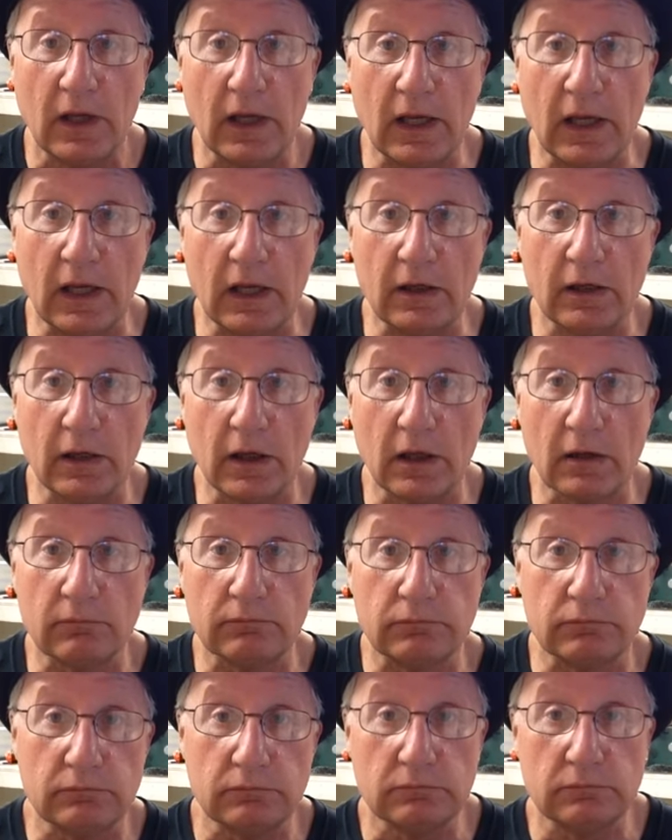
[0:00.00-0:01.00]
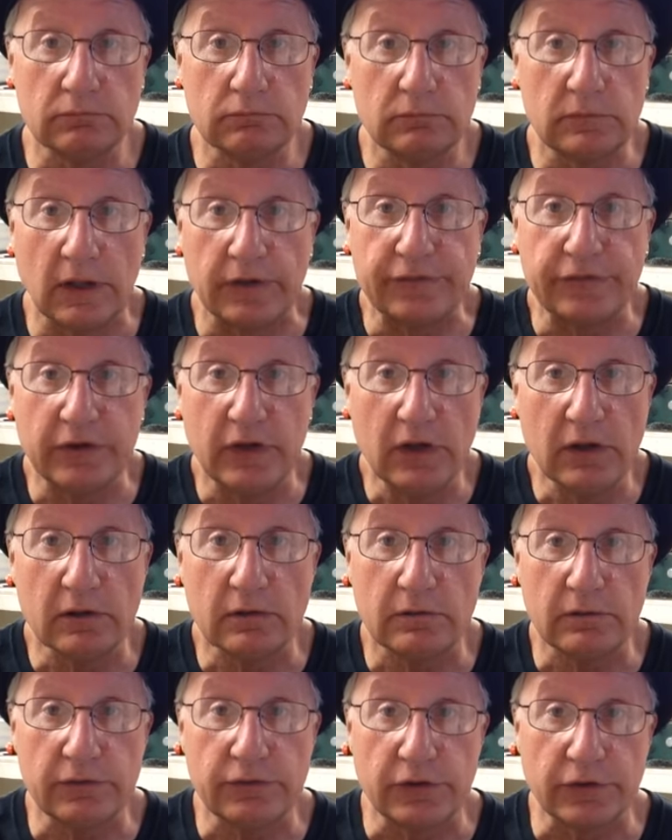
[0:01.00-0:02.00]
And that's
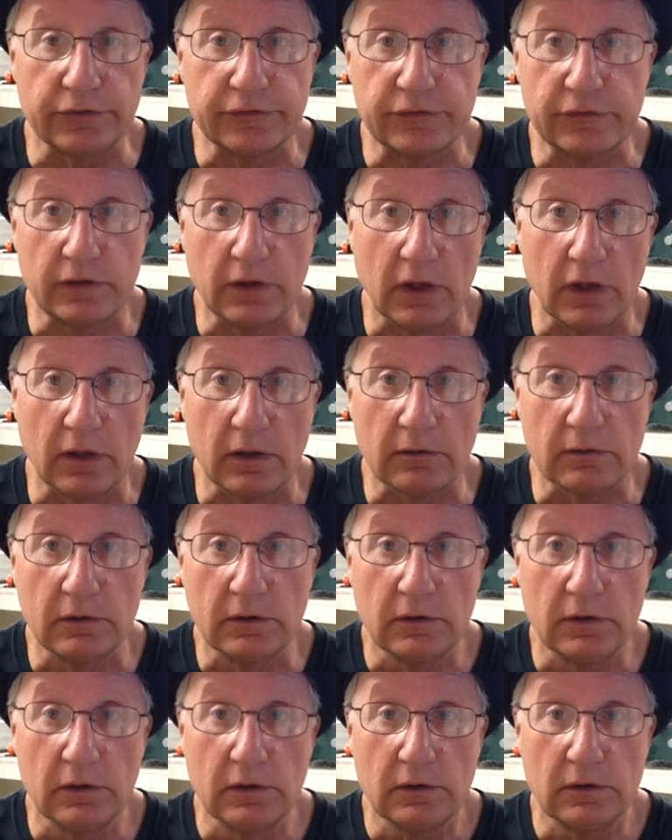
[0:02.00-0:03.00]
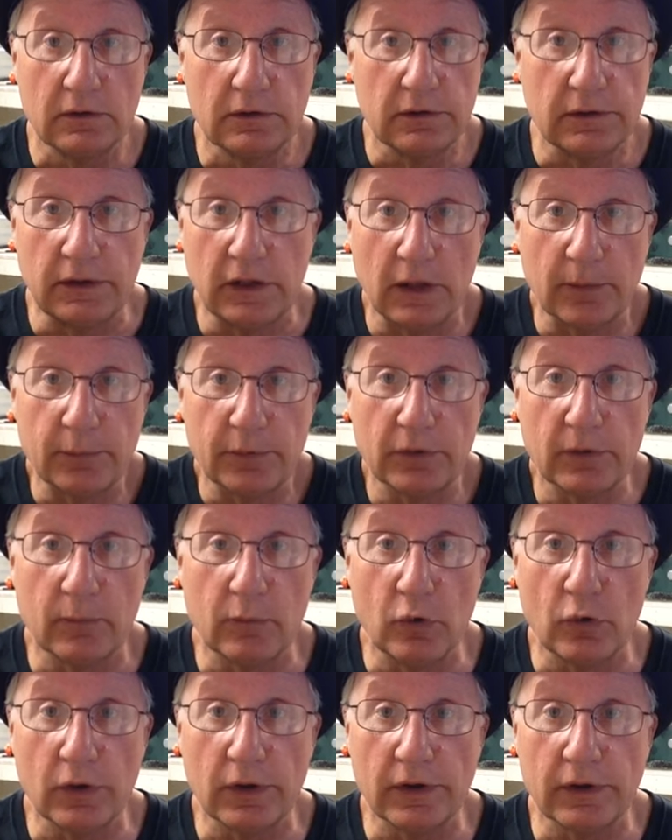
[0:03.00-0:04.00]
it. You just get up in the
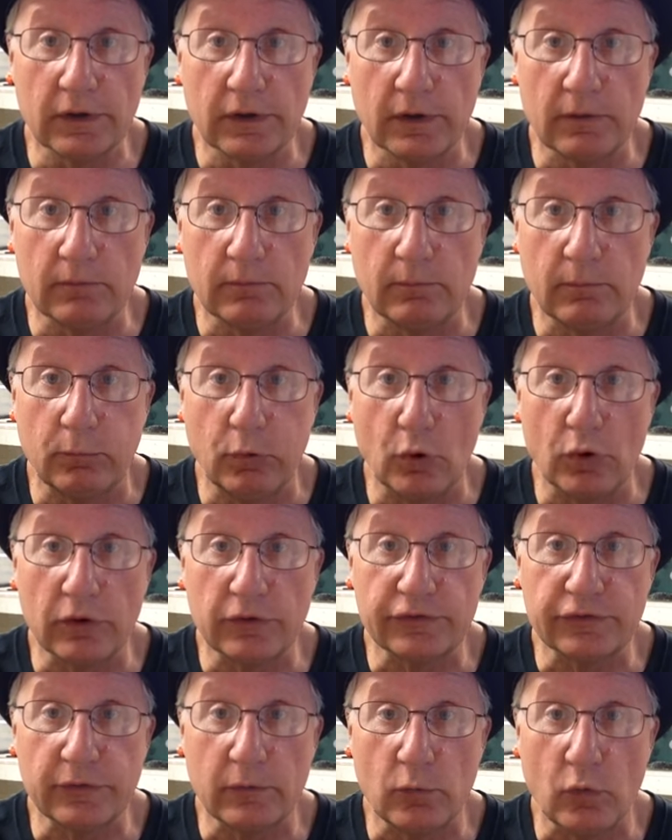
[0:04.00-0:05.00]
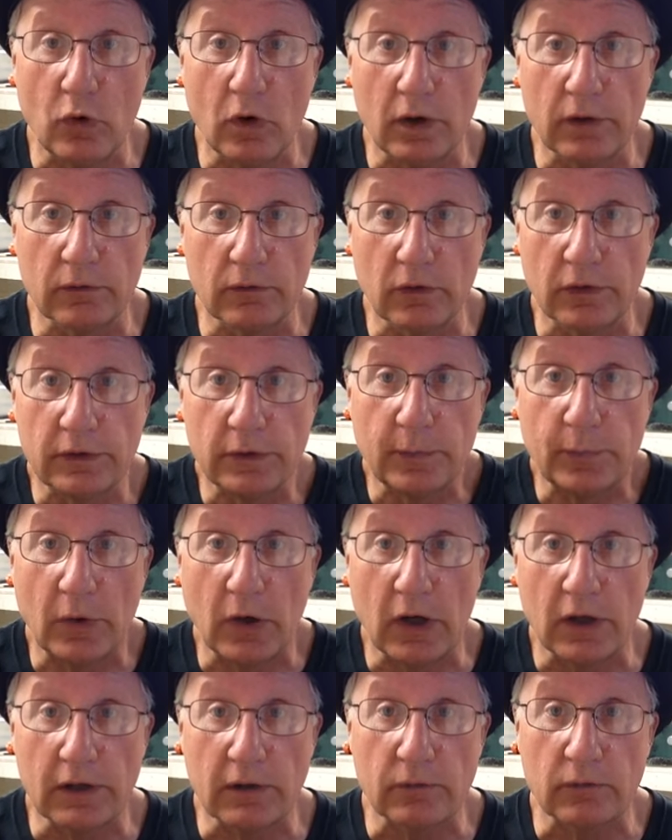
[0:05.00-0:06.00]
morning and boil some water on your
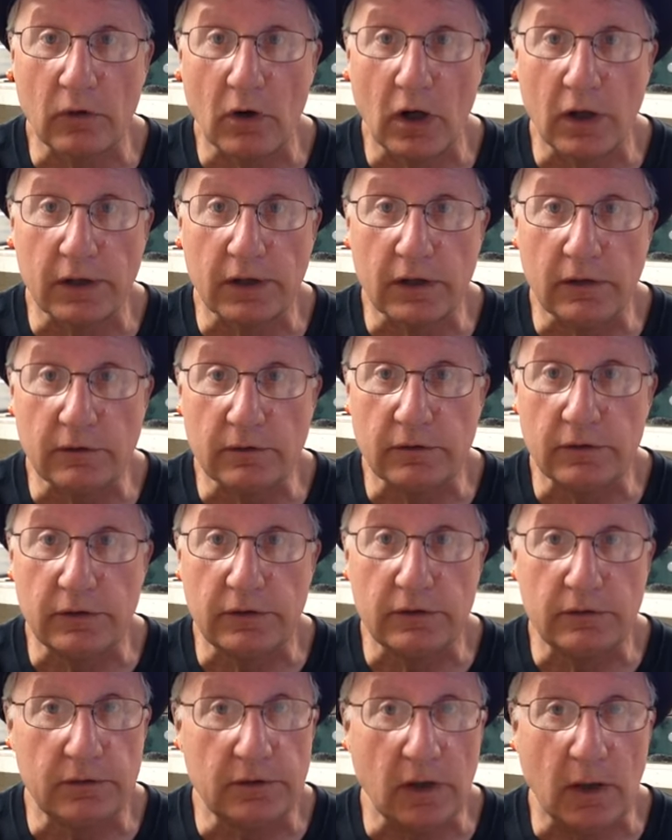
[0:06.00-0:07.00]
pocket rocket and